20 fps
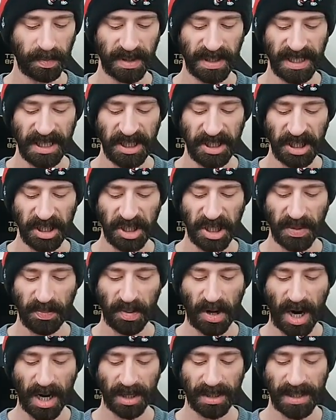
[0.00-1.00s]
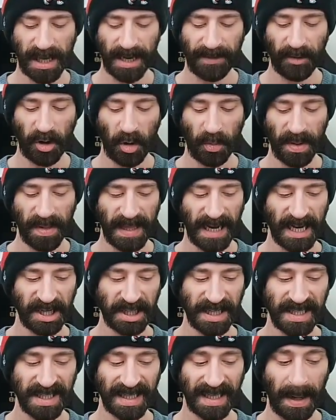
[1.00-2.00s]
TCG product that I've opened that
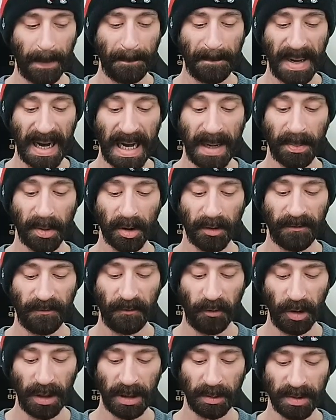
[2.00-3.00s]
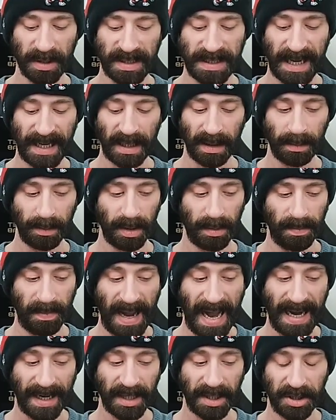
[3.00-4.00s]
actually has like a paper, fully recyclable
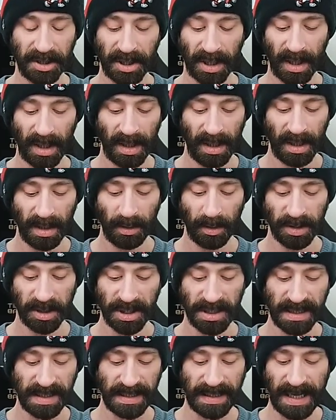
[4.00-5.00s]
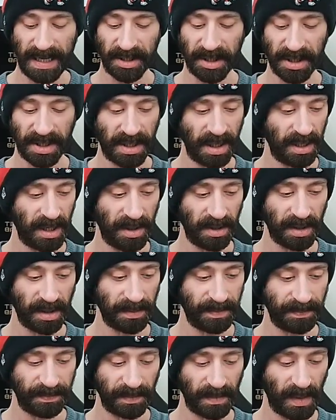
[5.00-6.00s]
package, which is yet just another...